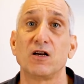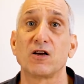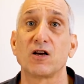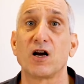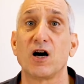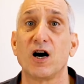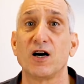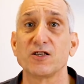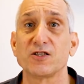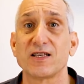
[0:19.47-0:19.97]

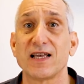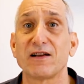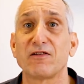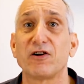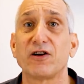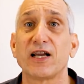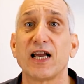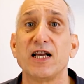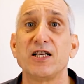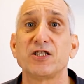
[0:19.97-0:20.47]
Cost
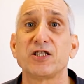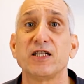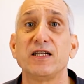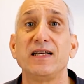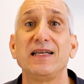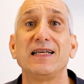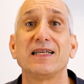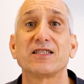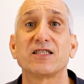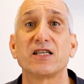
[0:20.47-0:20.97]

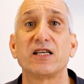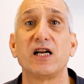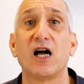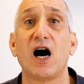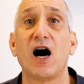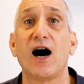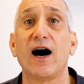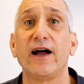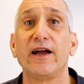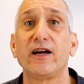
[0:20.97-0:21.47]
segregation is an
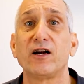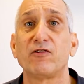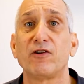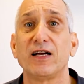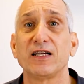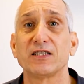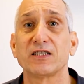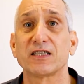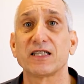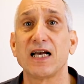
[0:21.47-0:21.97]

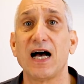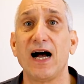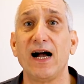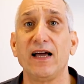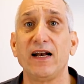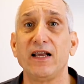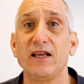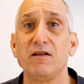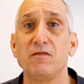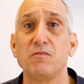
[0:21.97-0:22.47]

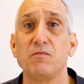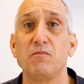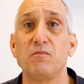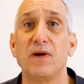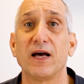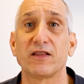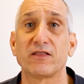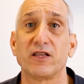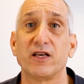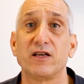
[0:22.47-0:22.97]
IRS-guided
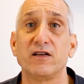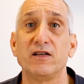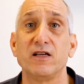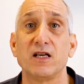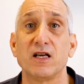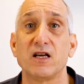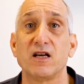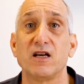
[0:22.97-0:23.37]
method